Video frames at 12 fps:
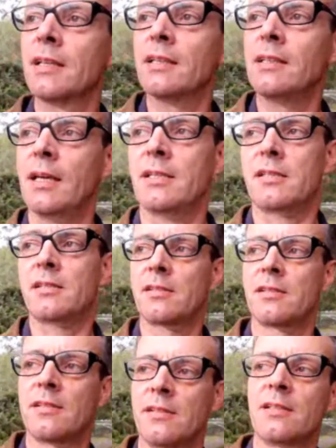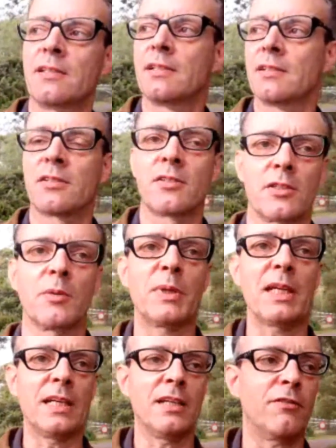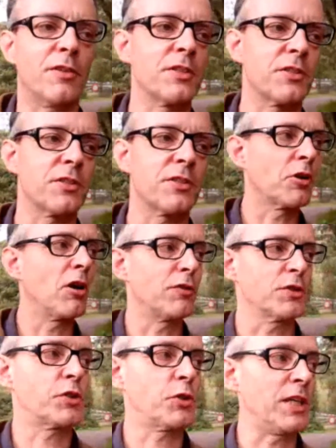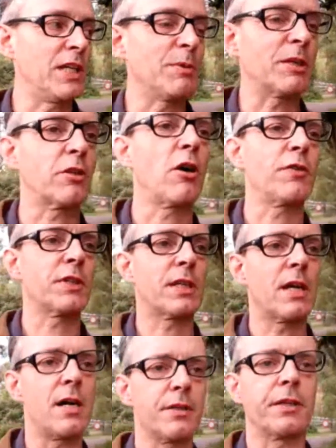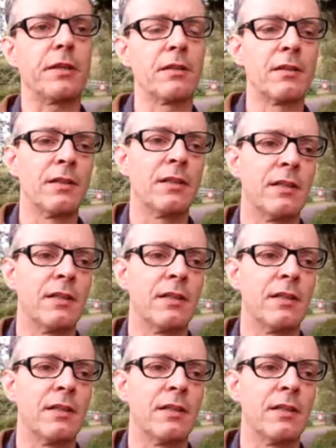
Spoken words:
Yes, completely different. It's not Coventry, but Covent Garden.